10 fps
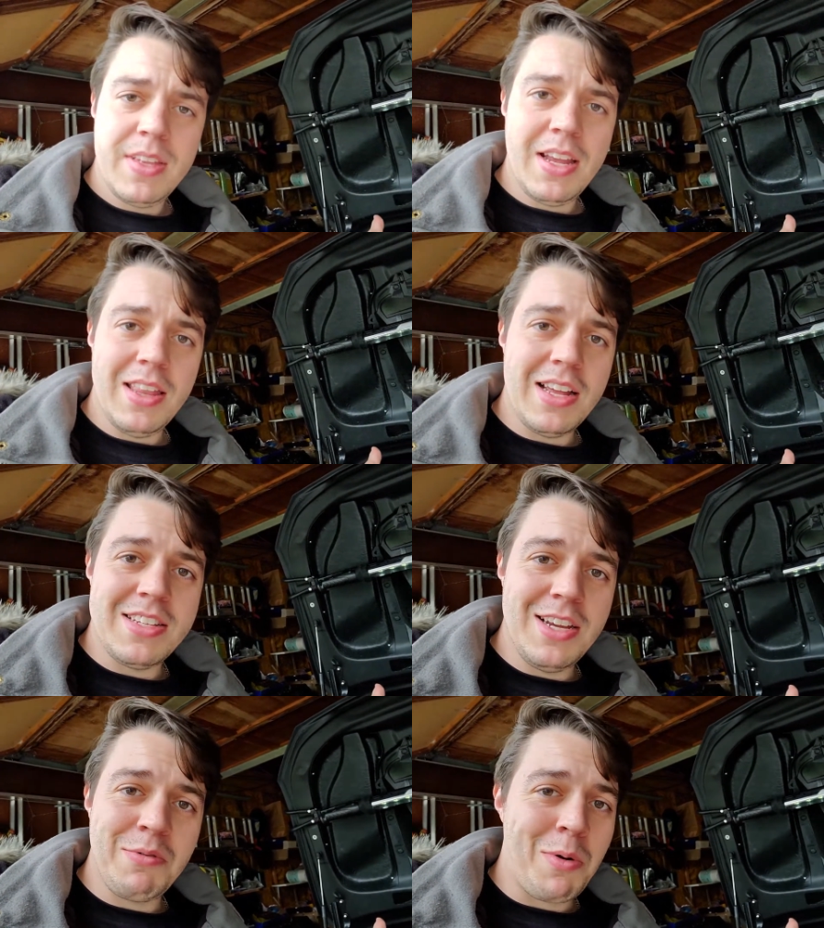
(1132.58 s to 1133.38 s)
and
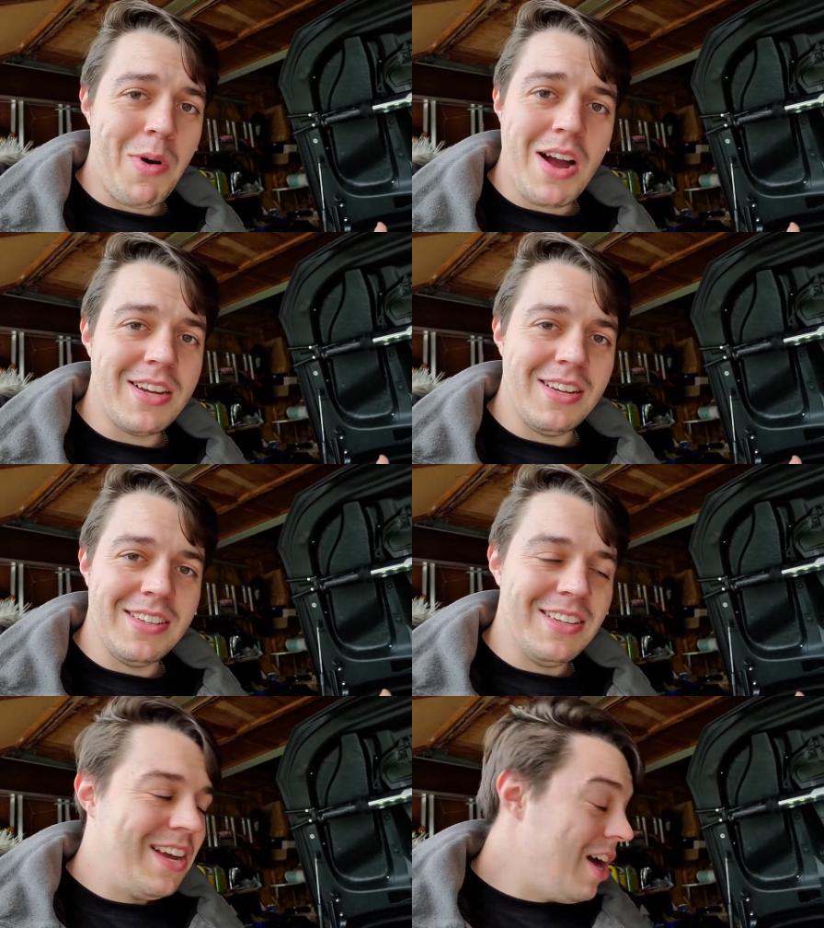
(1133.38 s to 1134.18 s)
that's it we're
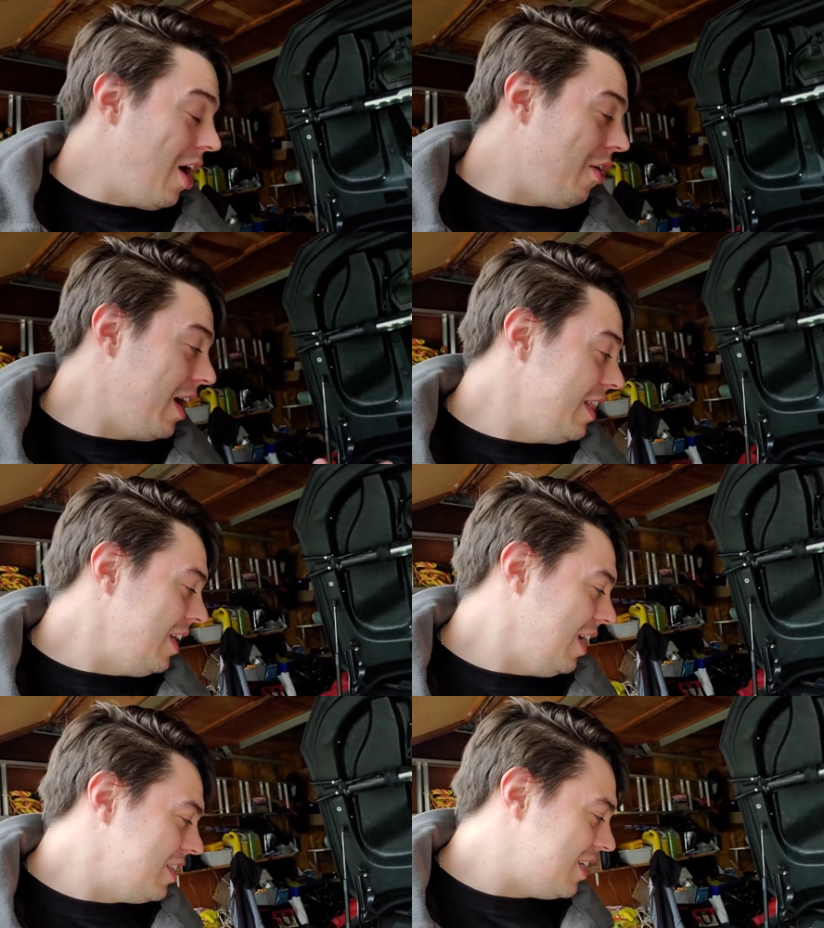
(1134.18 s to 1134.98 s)
rocking oh and in
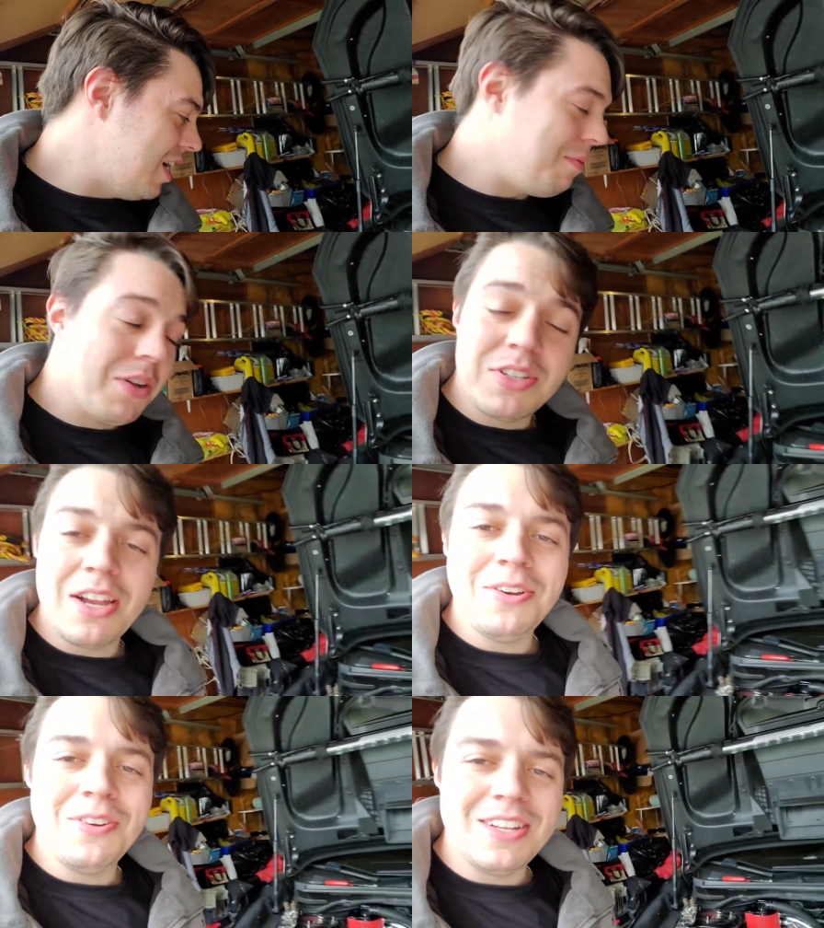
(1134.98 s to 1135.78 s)
the intake we also got
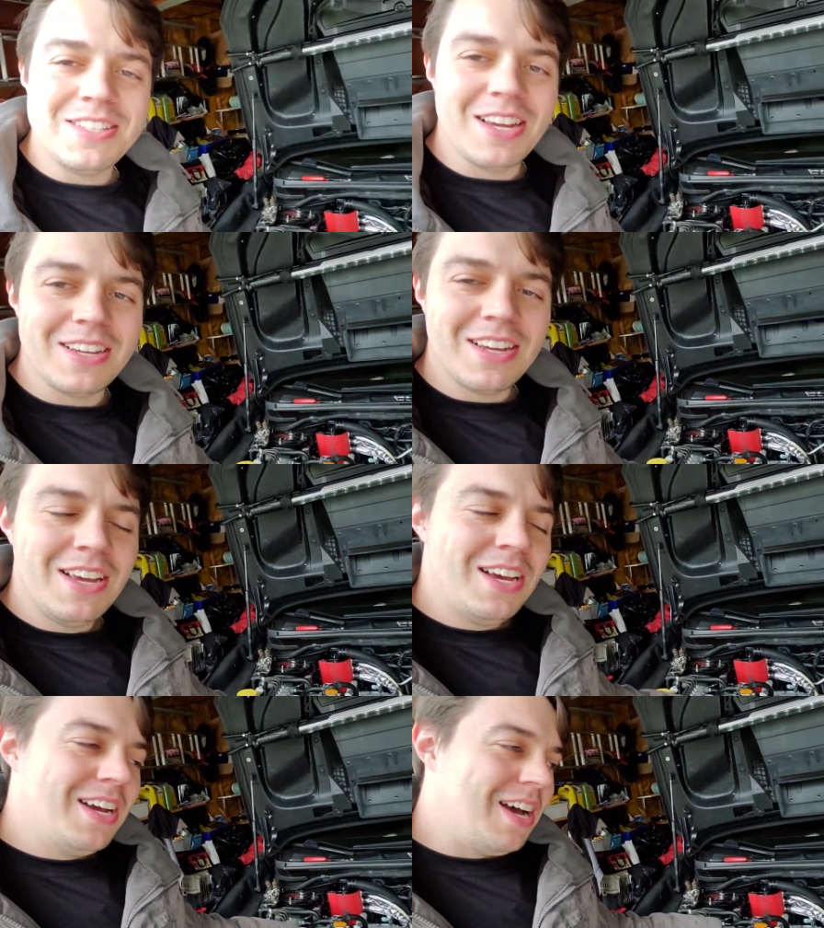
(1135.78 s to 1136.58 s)
to do an intake
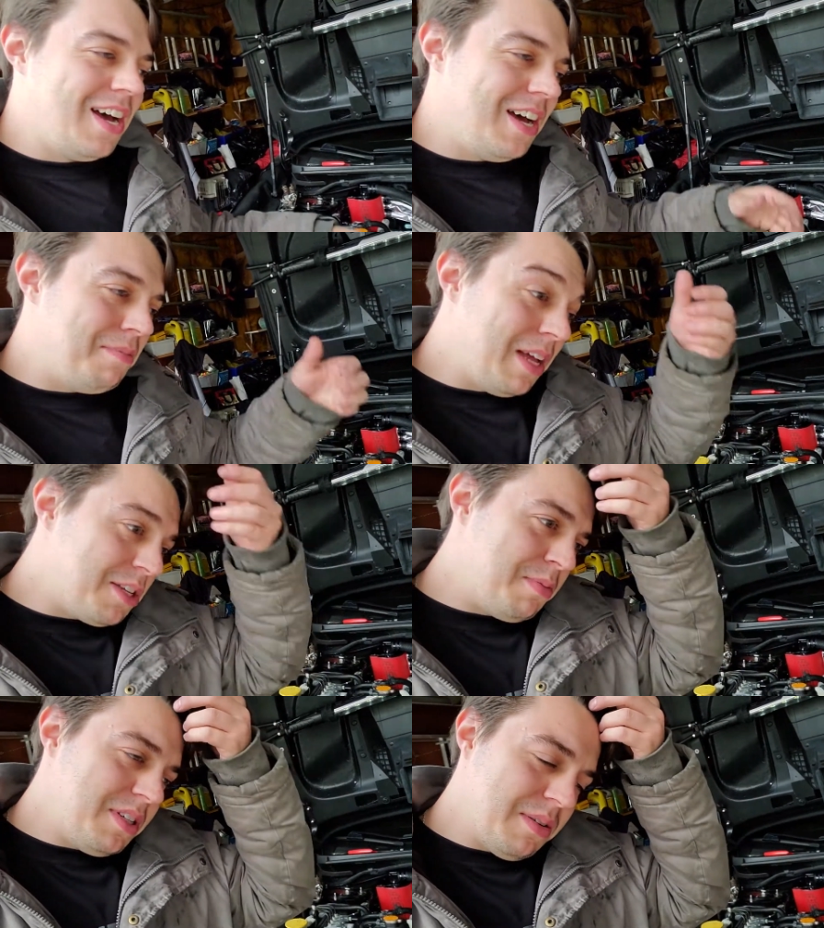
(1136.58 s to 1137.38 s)
uh,
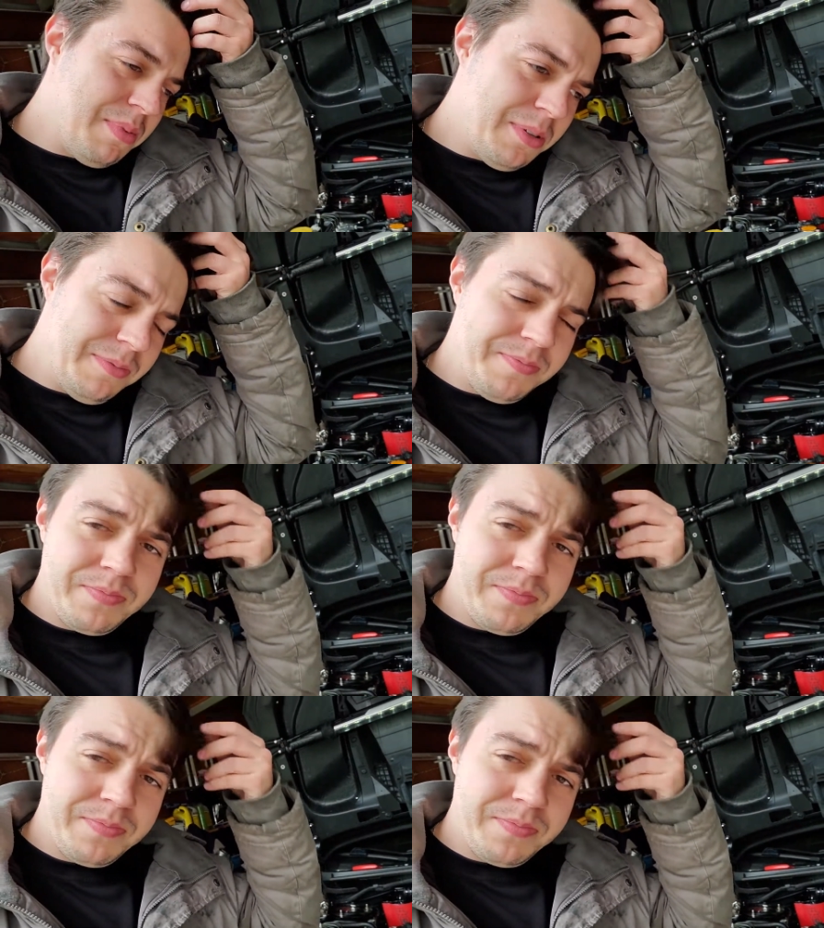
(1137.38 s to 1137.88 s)
that's pretty simple